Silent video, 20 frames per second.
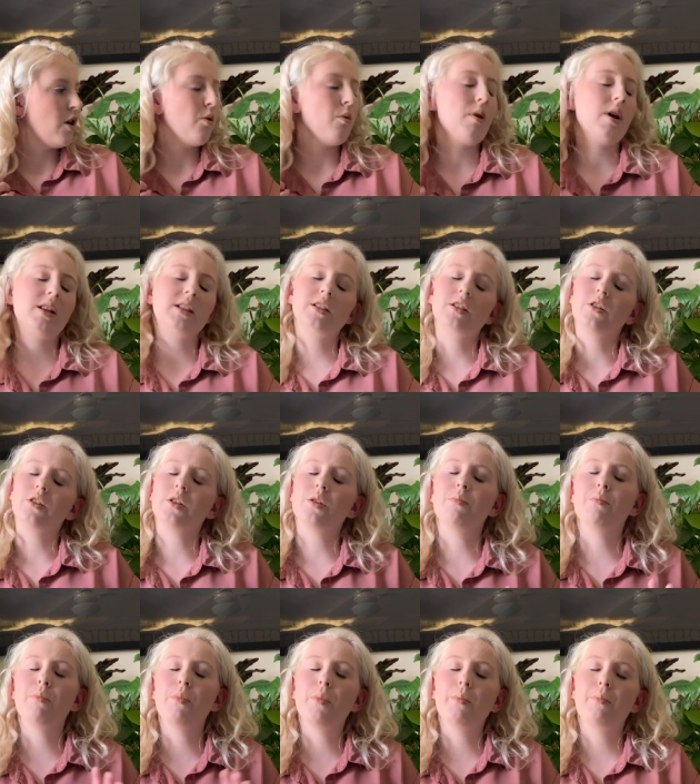on a plane? Well, it's not
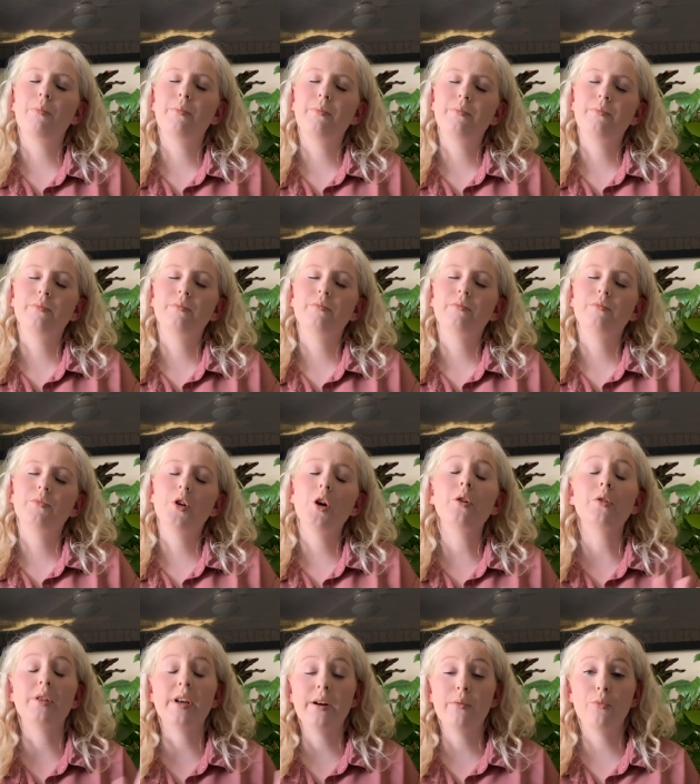the.
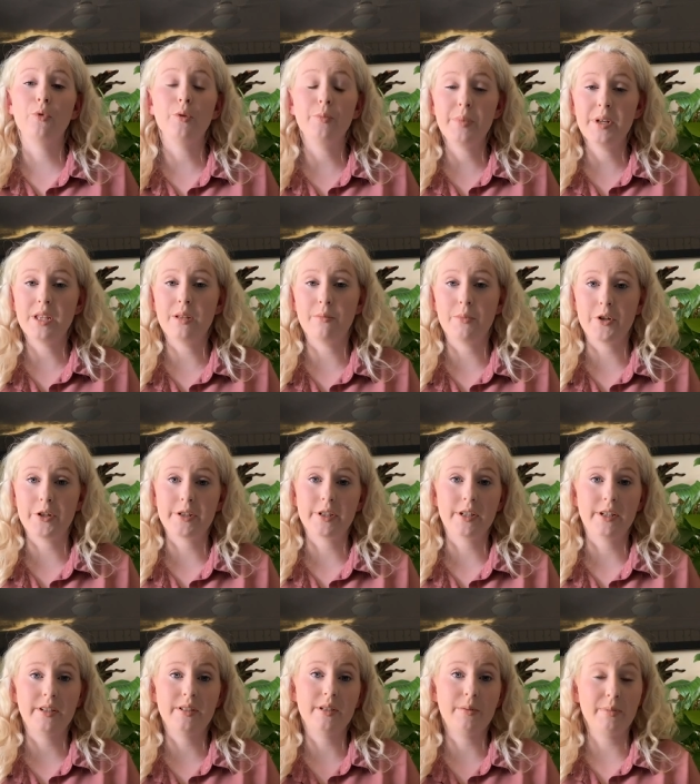No, that would be the most
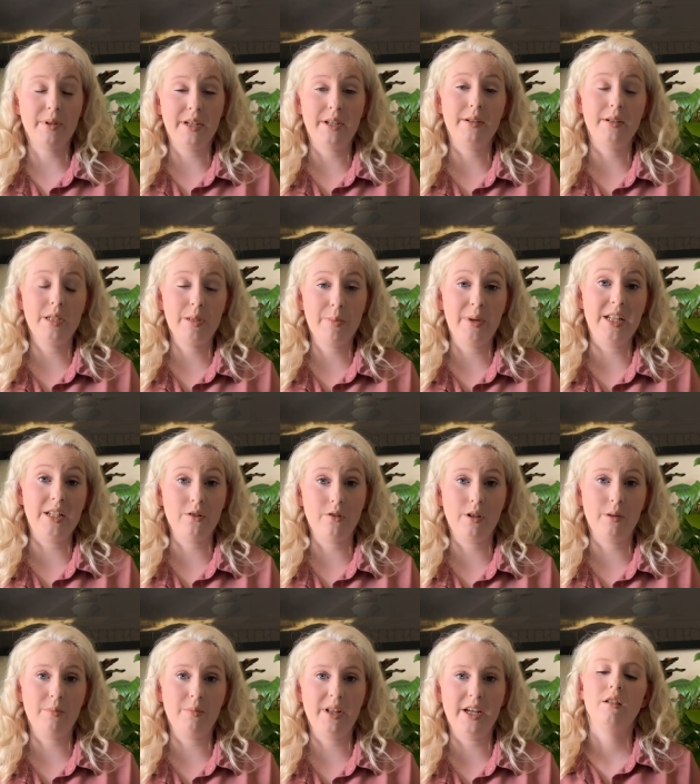I'd spent on
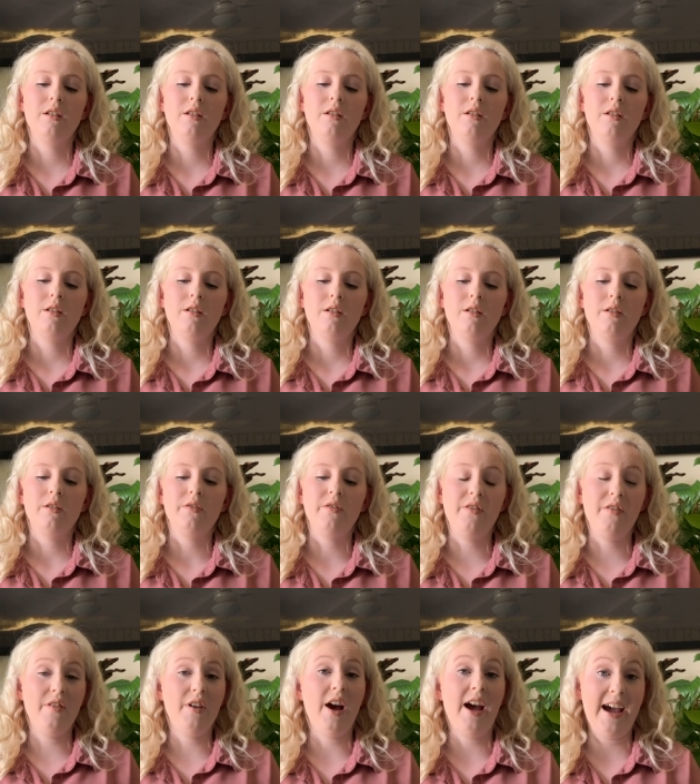a plane.
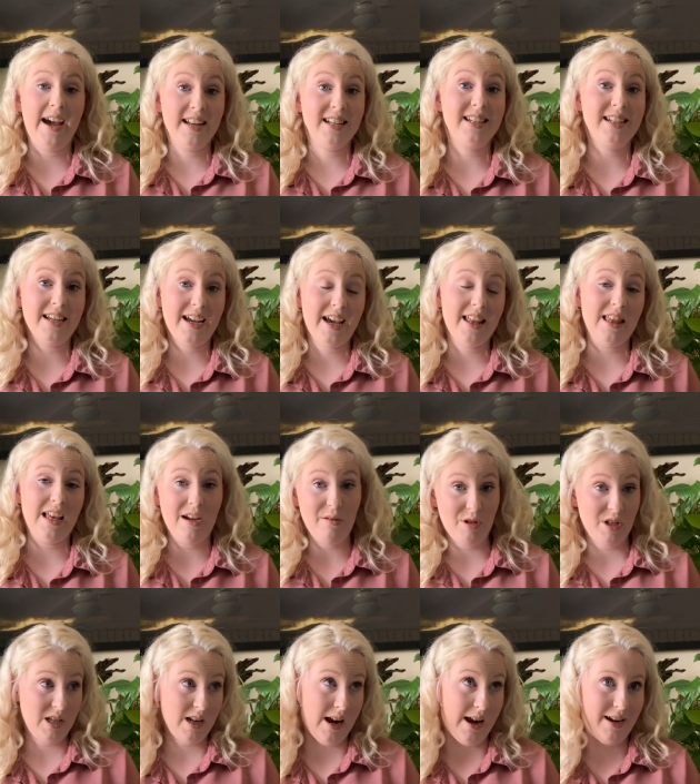I hadn't at that
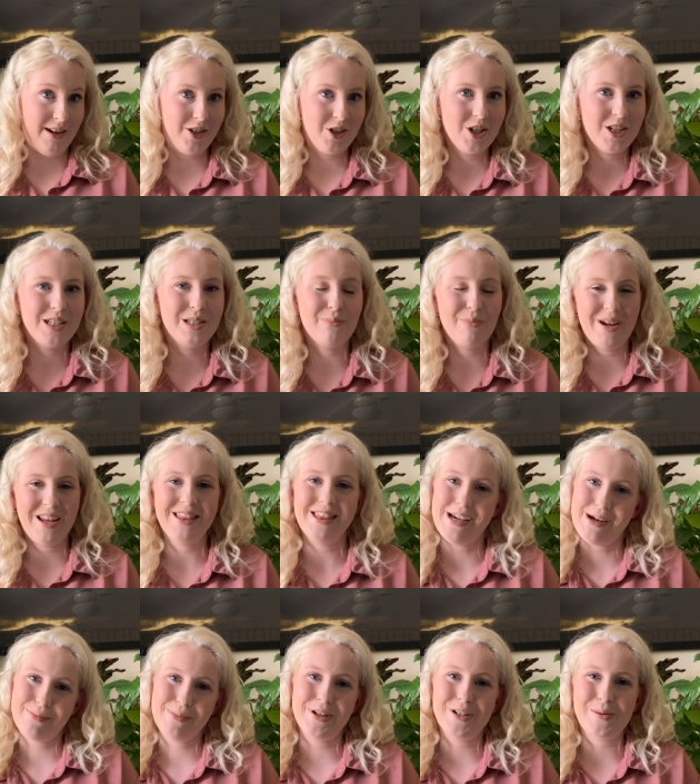stage spent
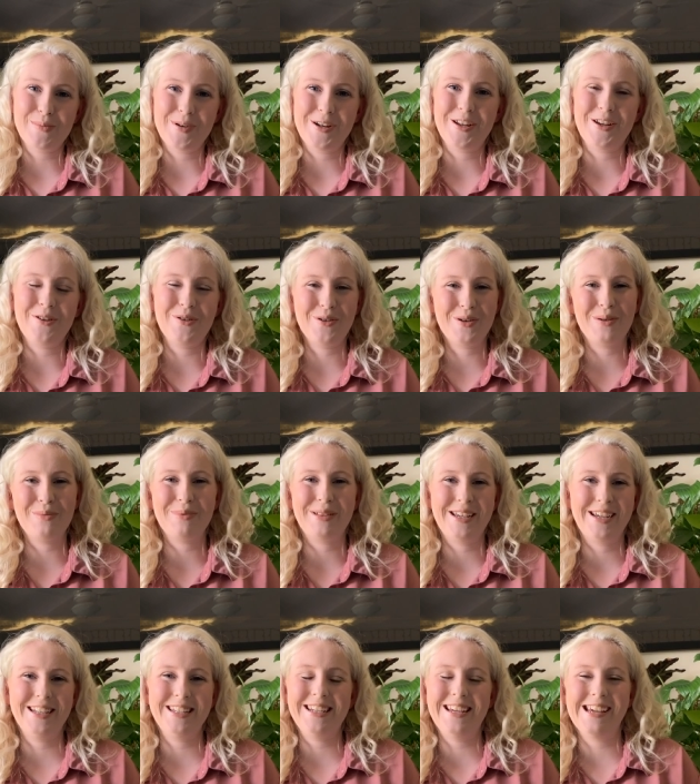that much money on a
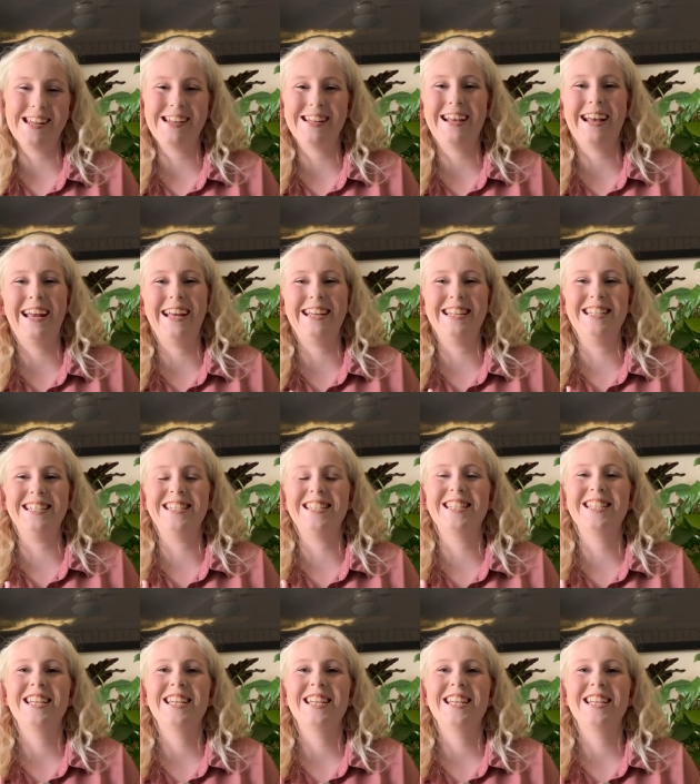plant yet, and